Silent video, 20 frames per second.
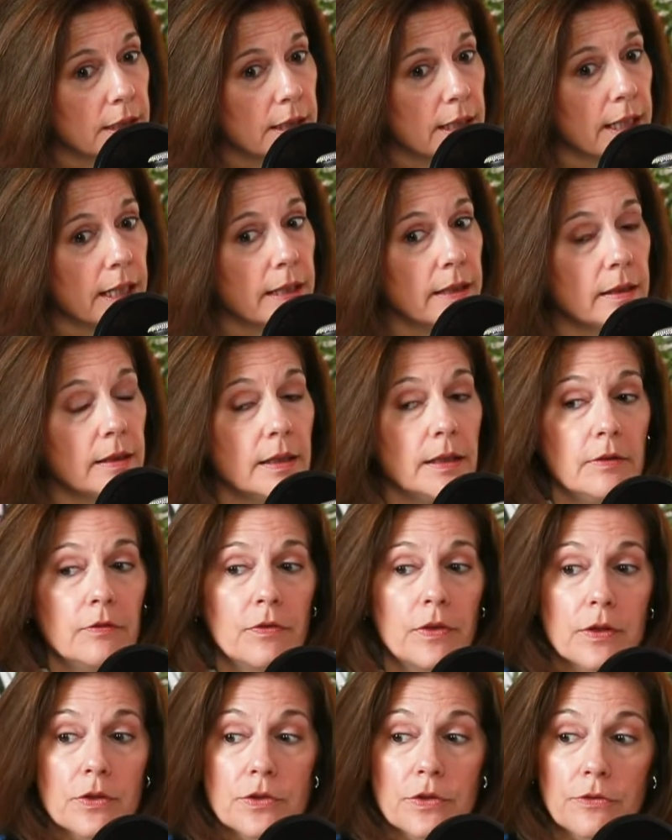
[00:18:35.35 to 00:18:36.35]
And if
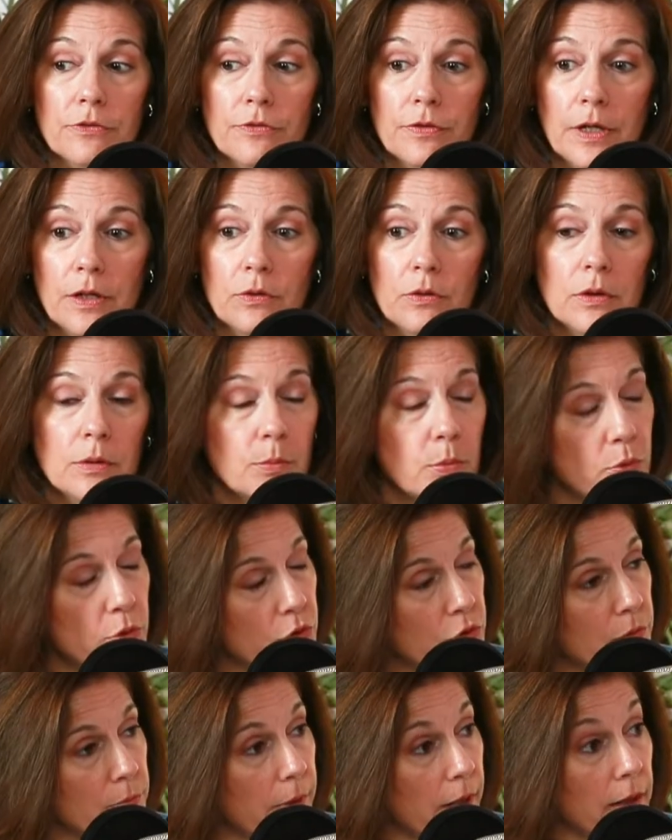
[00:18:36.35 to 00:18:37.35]
there's a federal
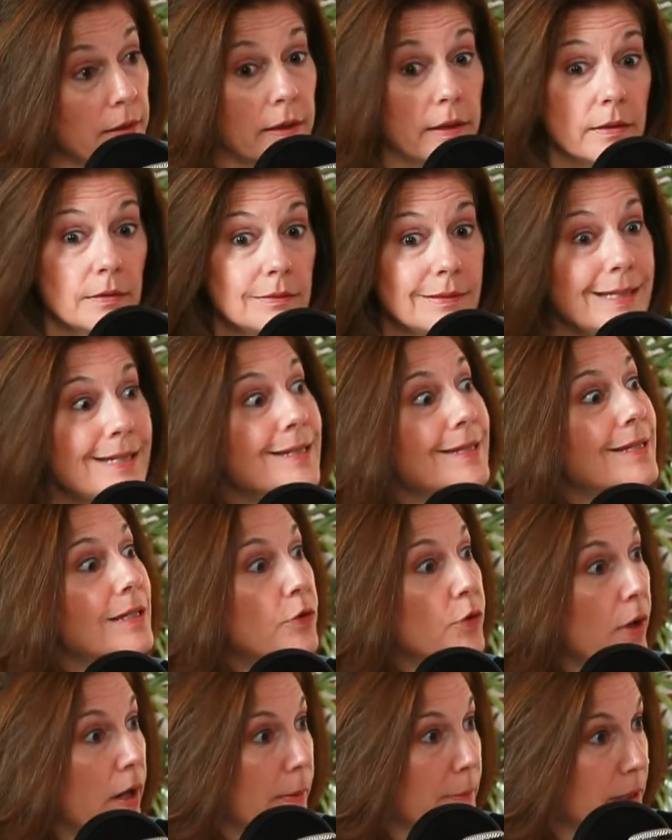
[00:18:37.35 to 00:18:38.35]
abortion ban, like Lindsey
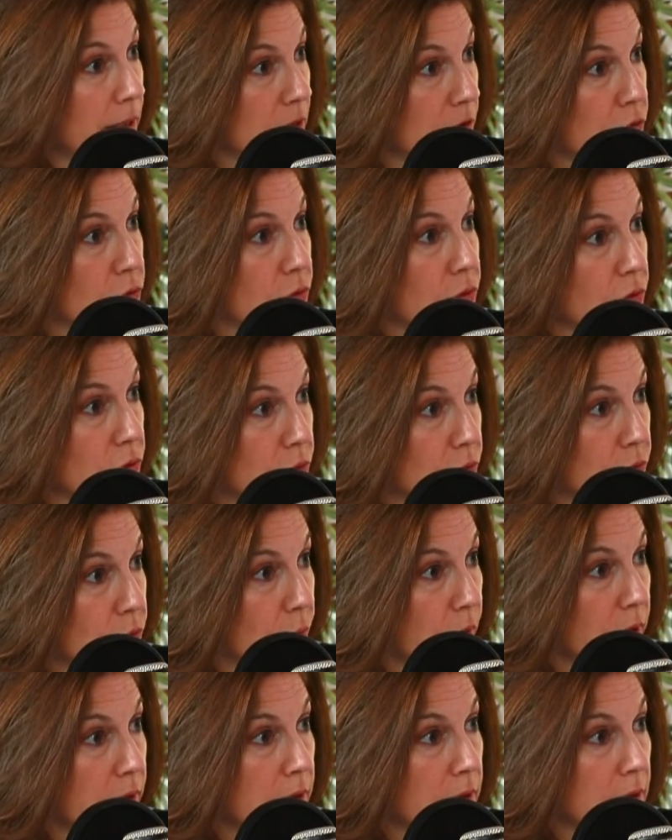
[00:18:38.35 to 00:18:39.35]
Graham had introduced
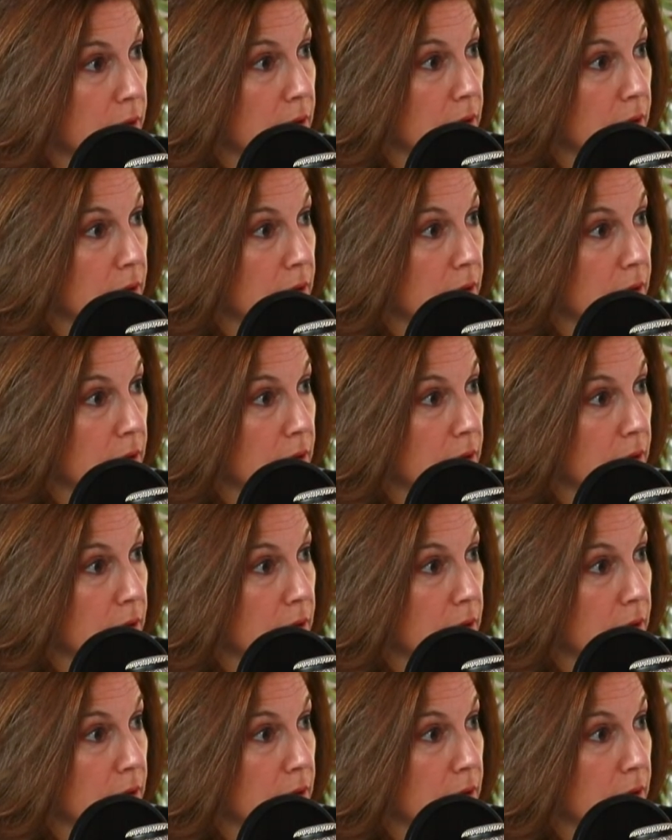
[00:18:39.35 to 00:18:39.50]
one,